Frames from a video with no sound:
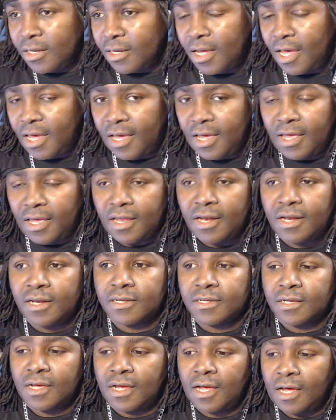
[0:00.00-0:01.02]
And
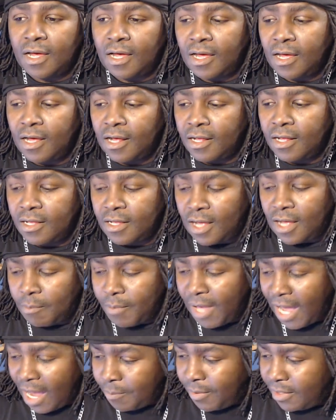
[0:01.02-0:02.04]
uh, I'm
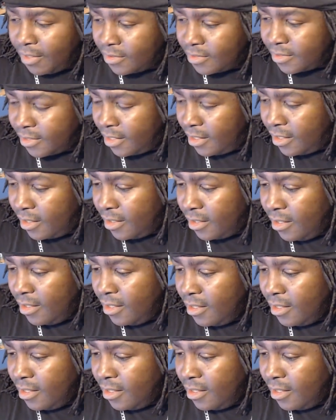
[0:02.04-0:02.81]
happy to see